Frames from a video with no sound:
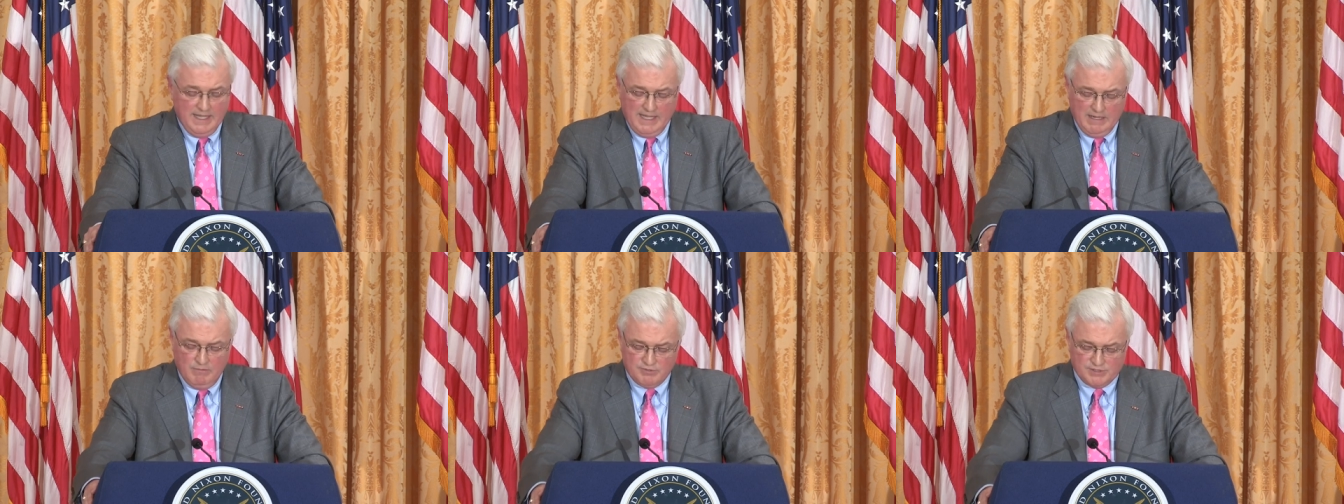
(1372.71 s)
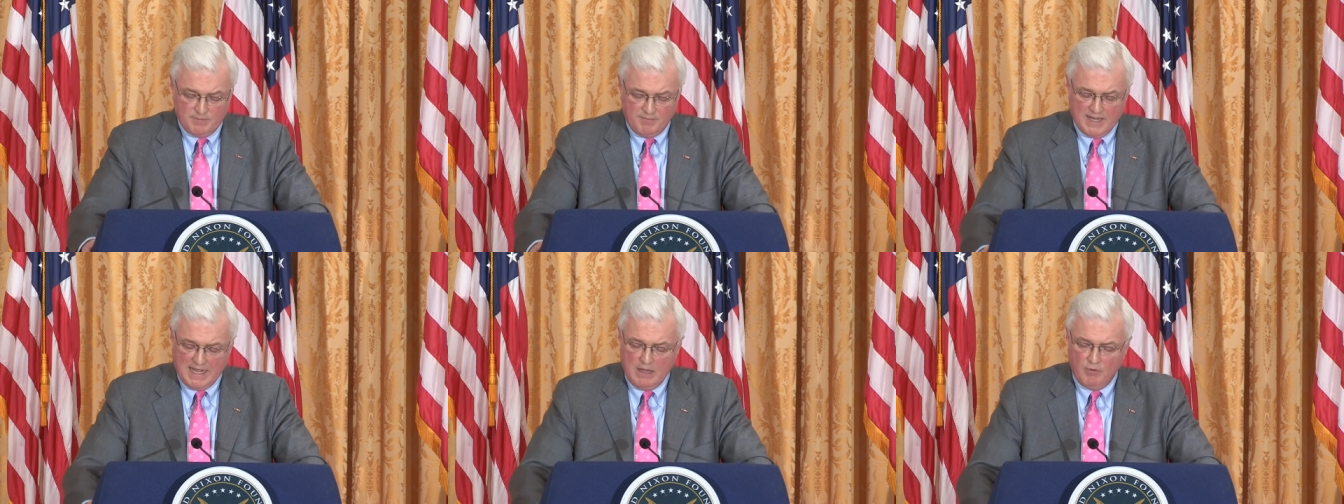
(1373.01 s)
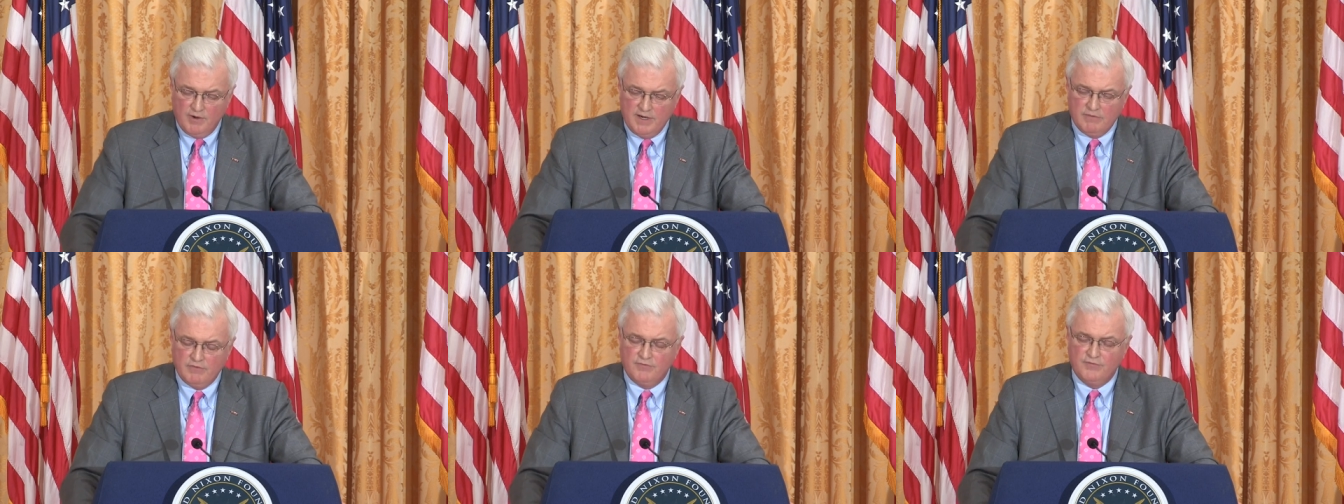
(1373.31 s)
It was something I
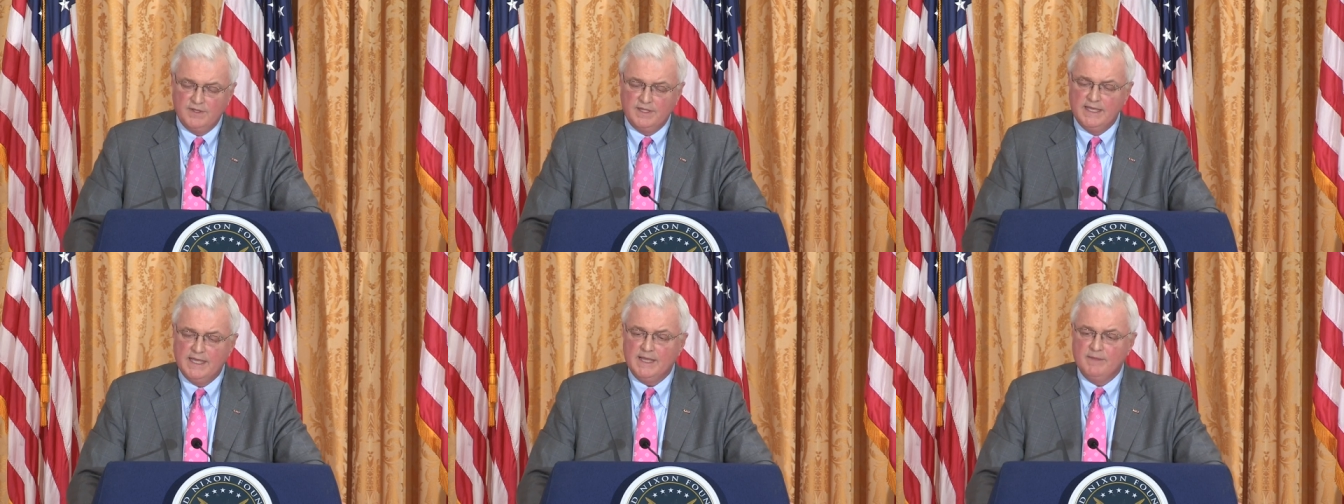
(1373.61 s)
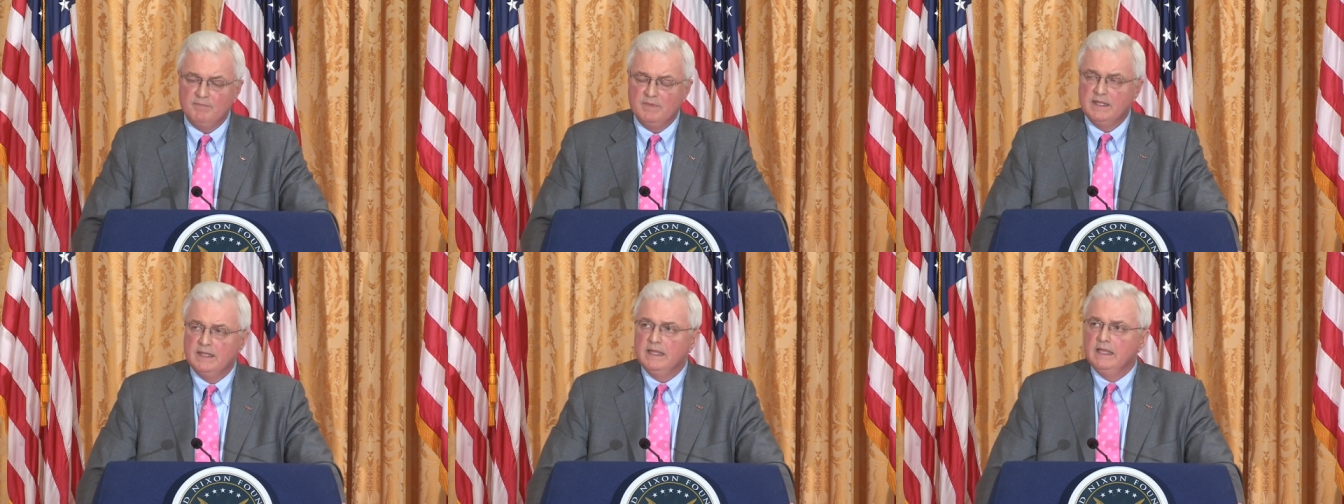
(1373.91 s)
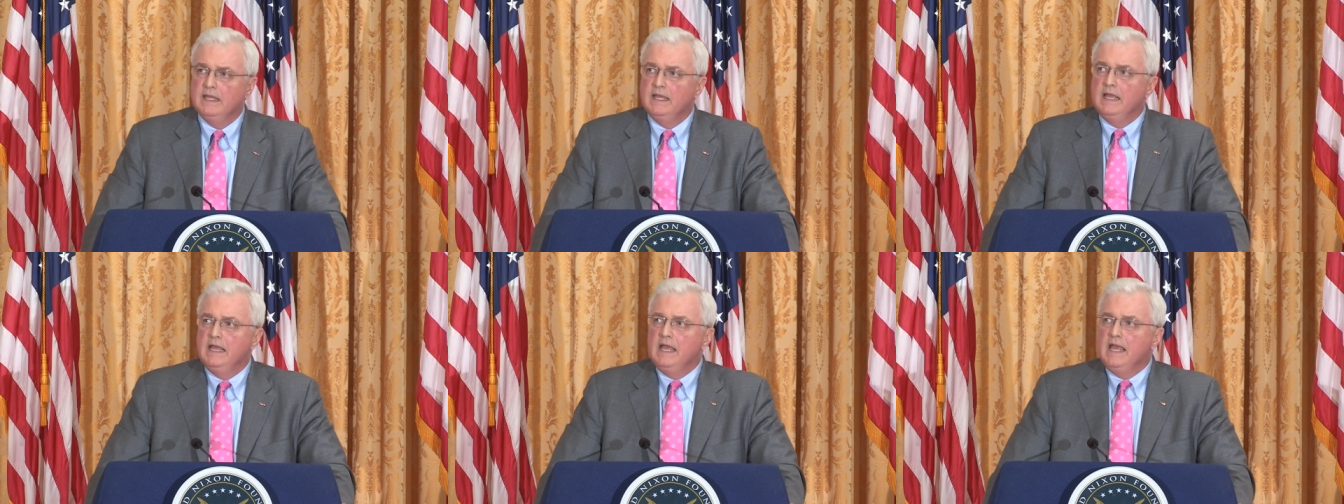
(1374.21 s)
will never forget.
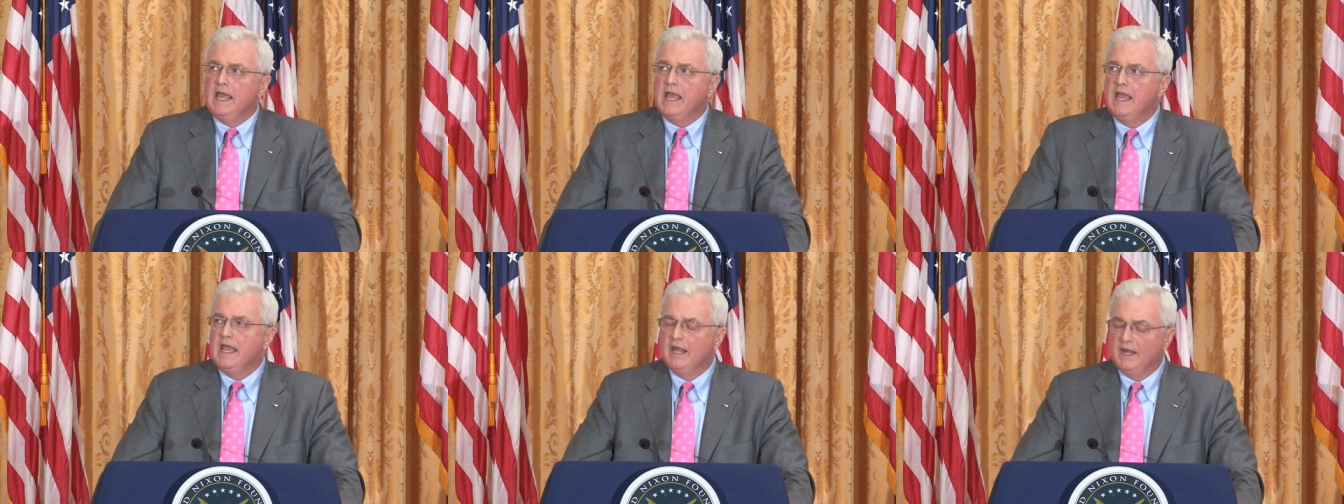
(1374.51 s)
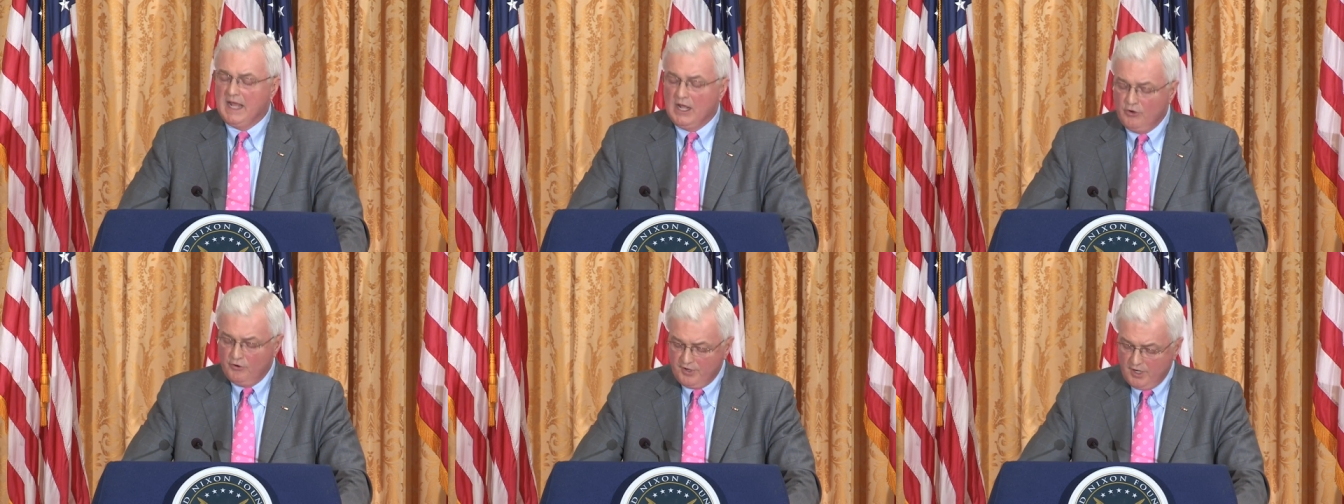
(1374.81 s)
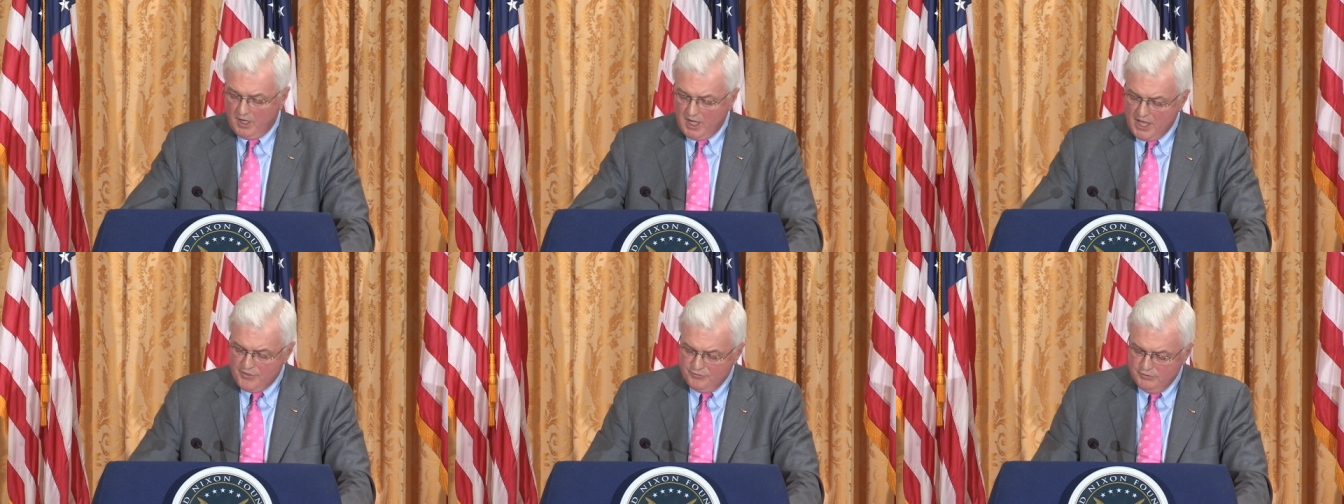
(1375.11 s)
And I
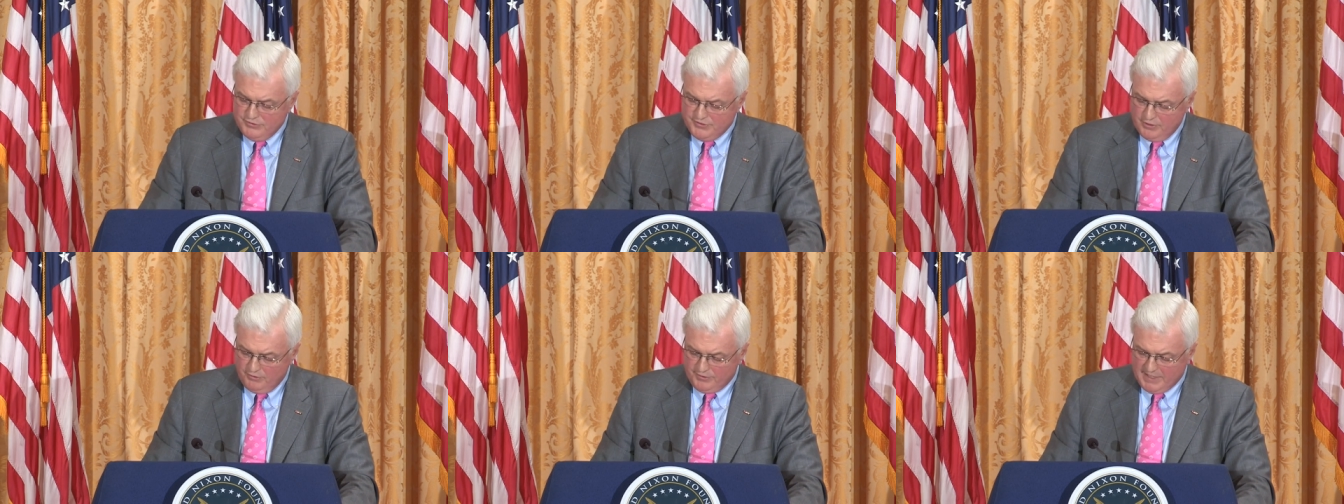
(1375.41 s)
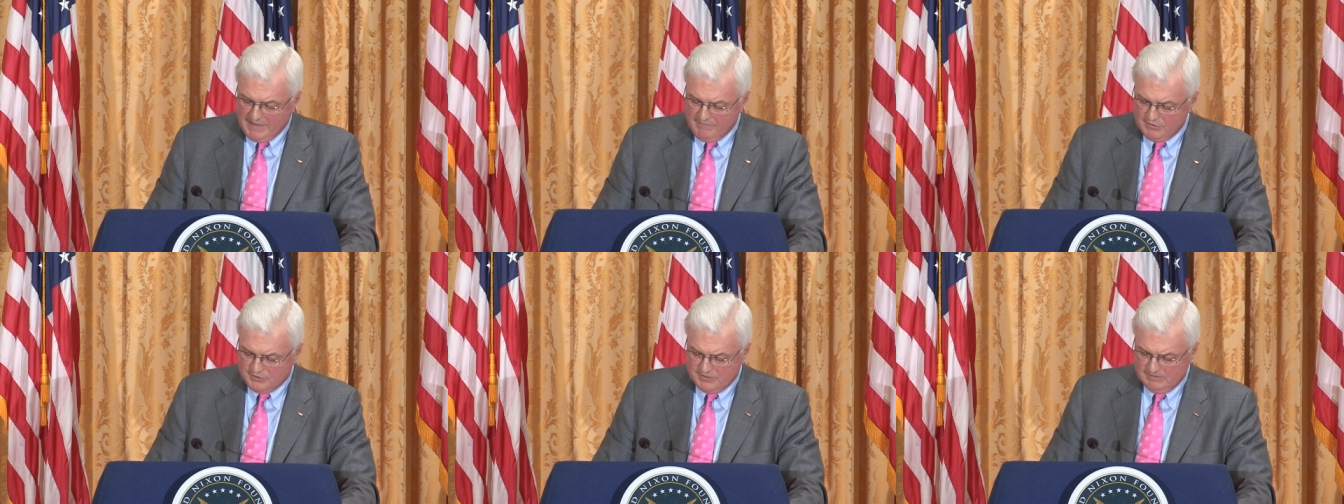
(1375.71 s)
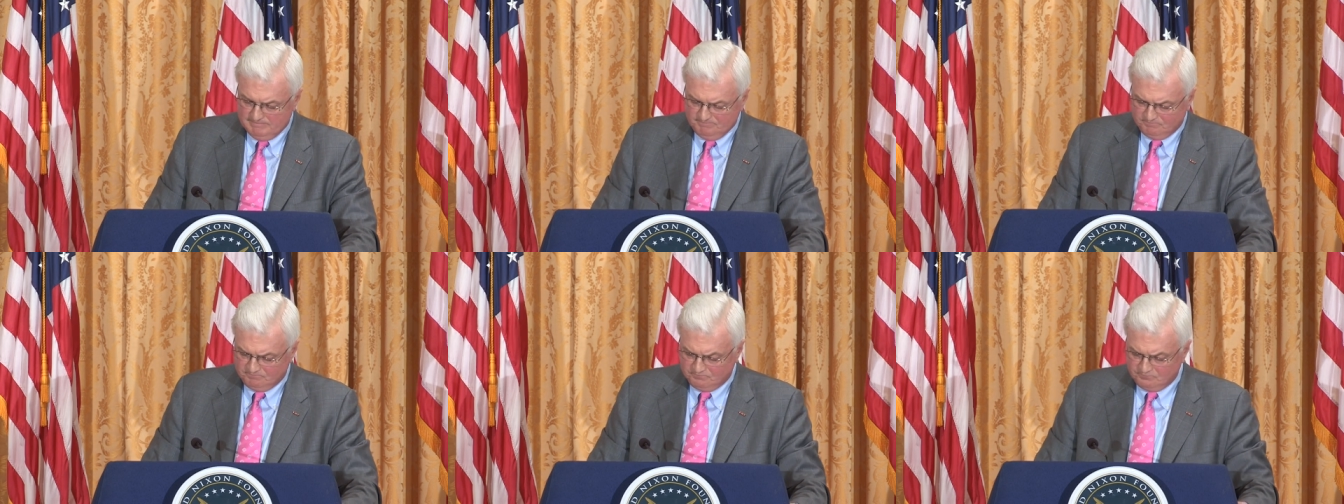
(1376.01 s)
learned a lot through General
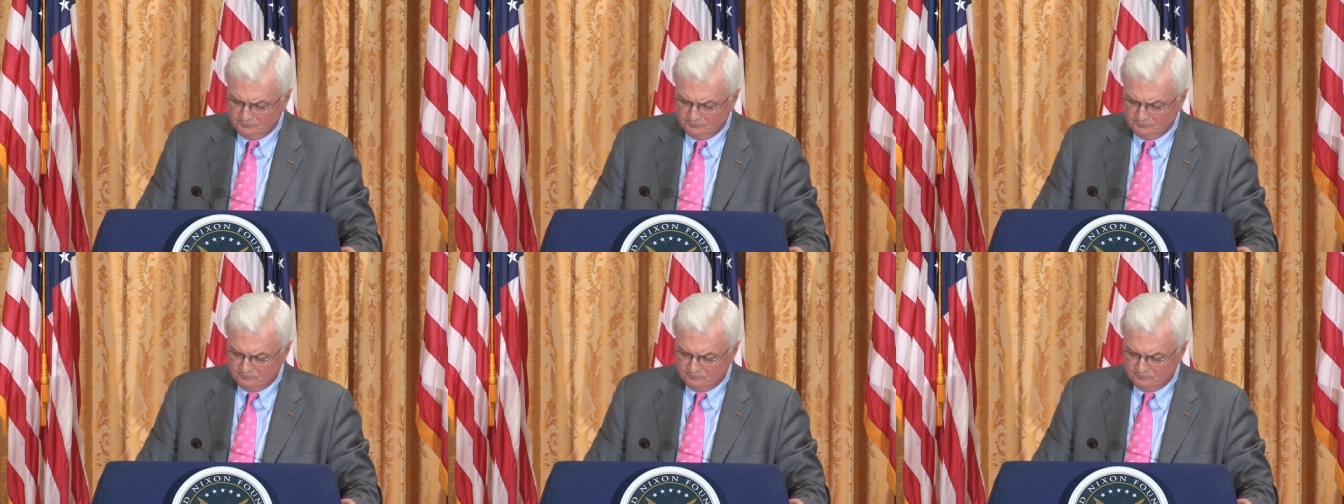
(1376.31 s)
Davidson.